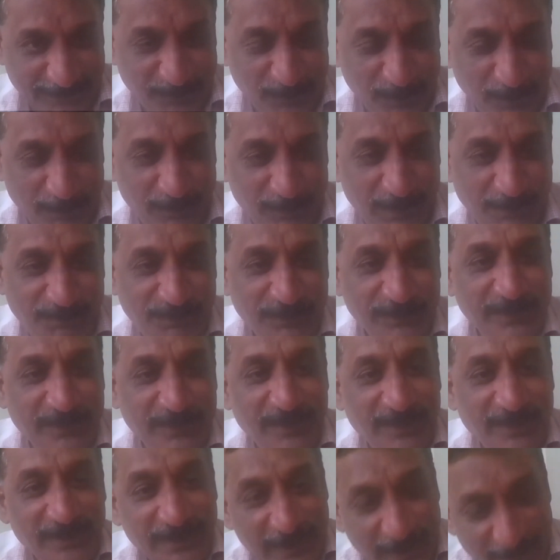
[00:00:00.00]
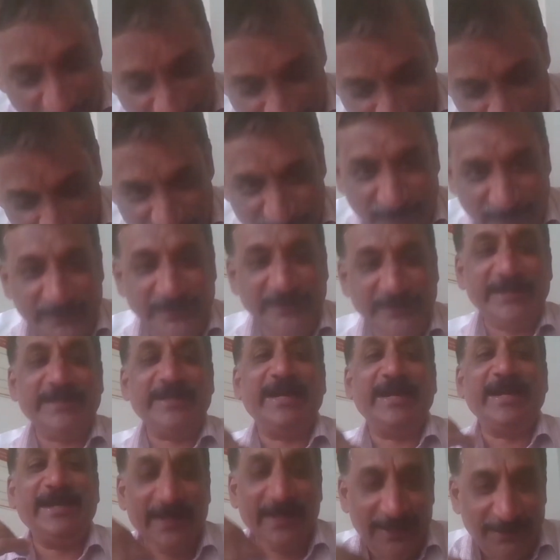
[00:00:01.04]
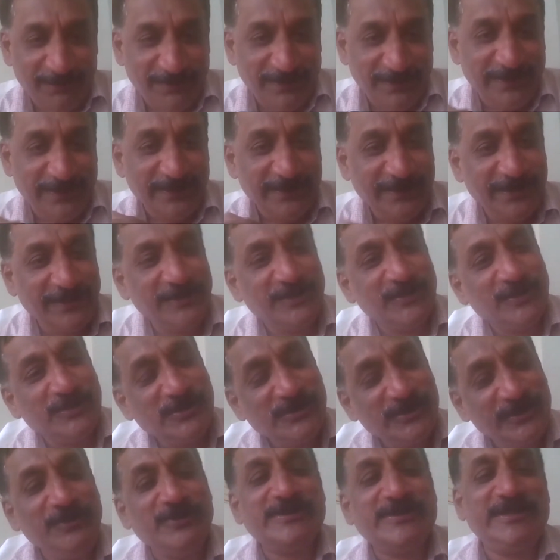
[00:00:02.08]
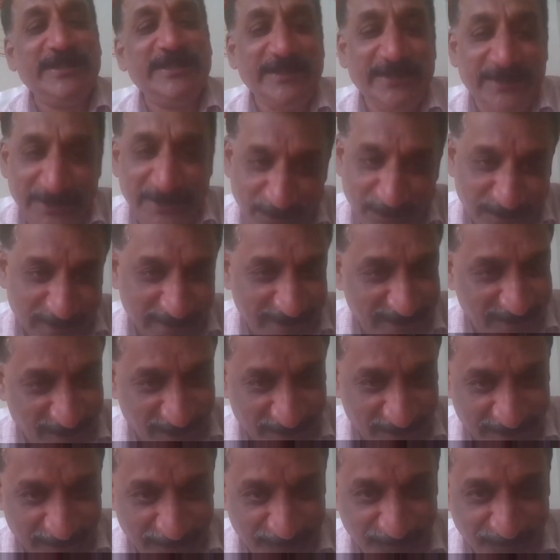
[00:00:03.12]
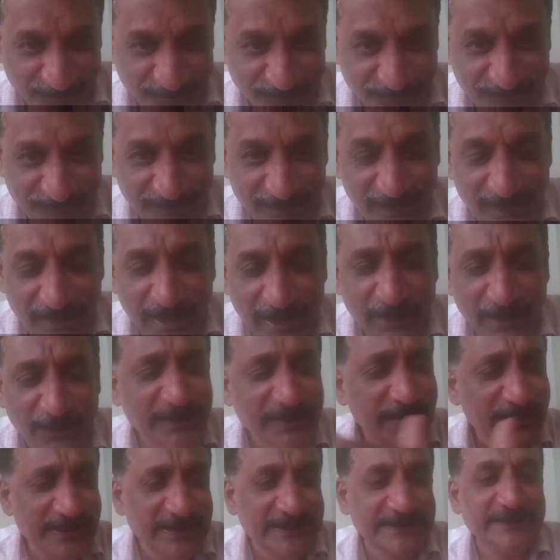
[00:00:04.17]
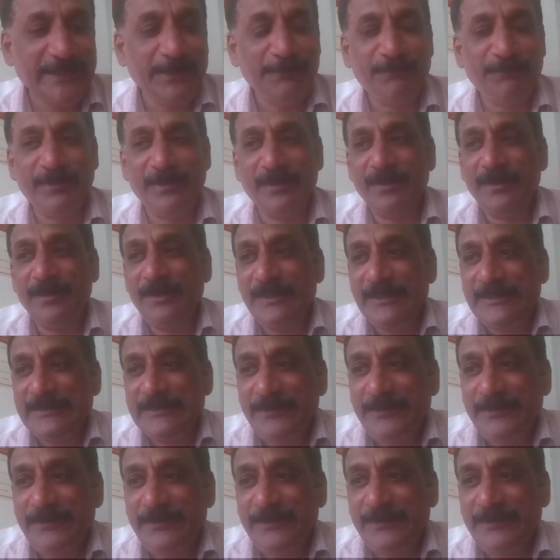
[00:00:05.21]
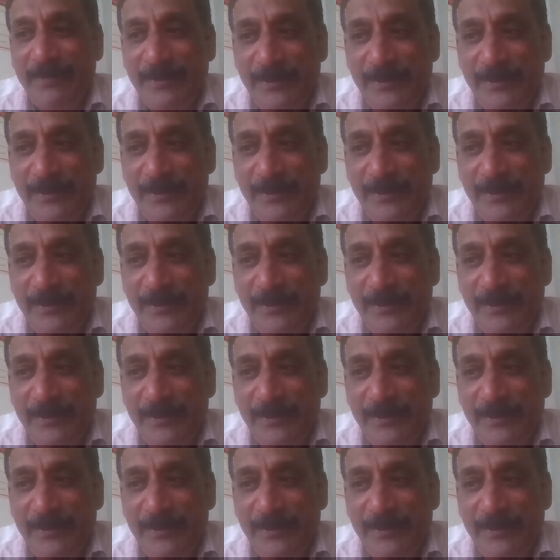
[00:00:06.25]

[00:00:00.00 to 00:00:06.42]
problem, you also need a higher level thinking to use the new technology. I will tell you an example. See, when in